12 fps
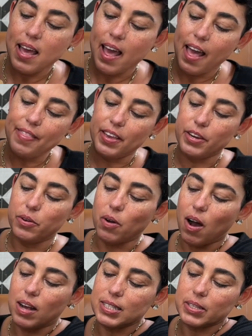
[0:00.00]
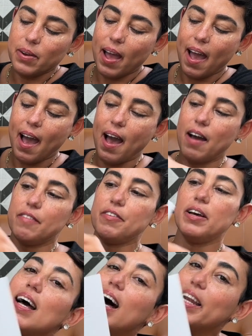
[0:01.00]
And then you also have
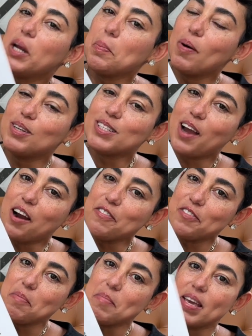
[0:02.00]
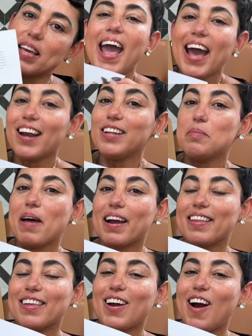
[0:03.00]
a little postcard from me, and on the back of
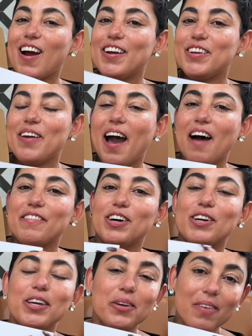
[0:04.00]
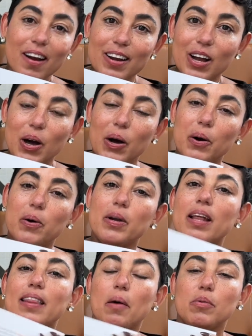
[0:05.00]
the card, you have a QR
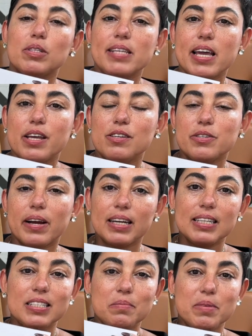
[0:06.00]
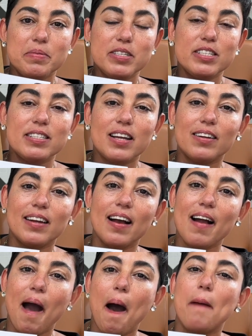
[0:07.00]
code that will take you directly to
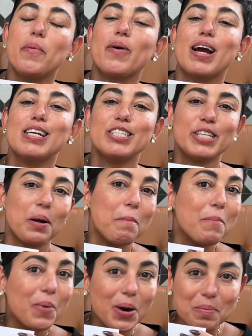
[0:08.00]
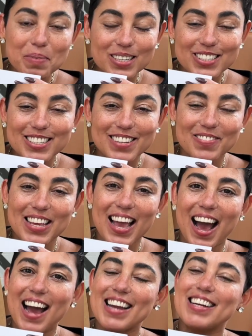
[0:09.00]
mimigstyle.com, where I share more pictures of the
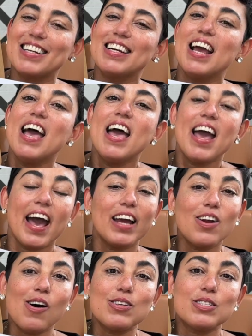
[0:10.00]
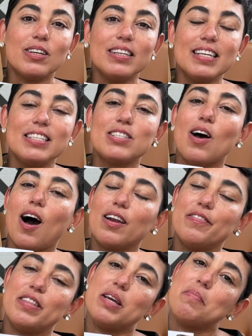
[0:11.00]
iron and also list all
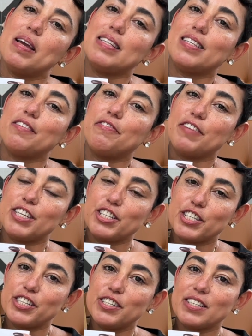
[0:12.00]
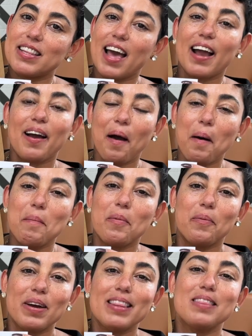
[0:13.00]
of the amazing features that come
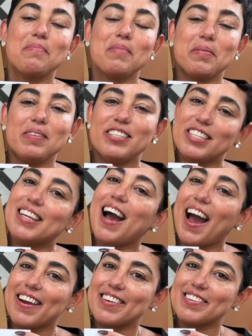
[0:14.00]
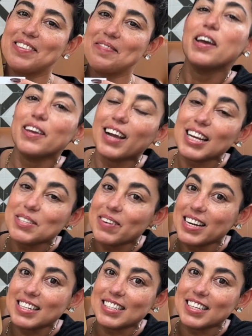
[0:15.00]
with the Mimi G iron. You guys ready
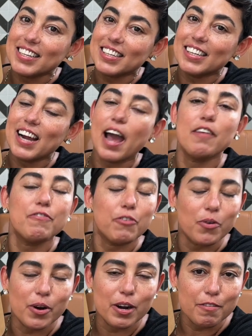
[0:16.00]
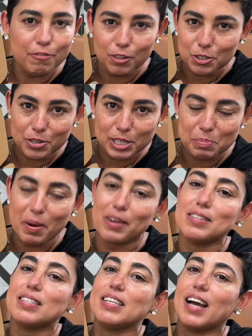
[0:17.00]
to see her? And for full
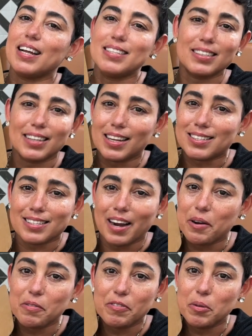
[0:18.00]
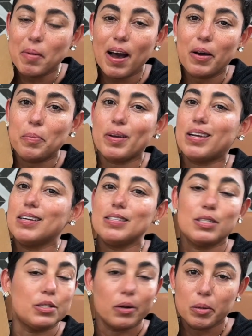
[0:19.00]
transparency, I took that styrofoam out because
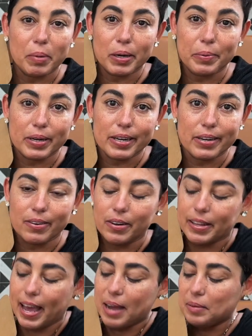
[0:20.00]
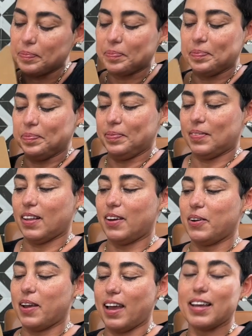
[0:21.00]
don't nobody want to hear all of that.
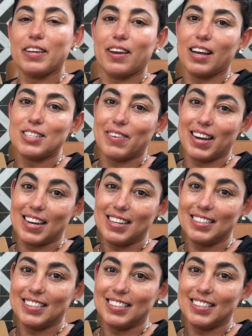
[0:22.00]
Okay, you guys ready?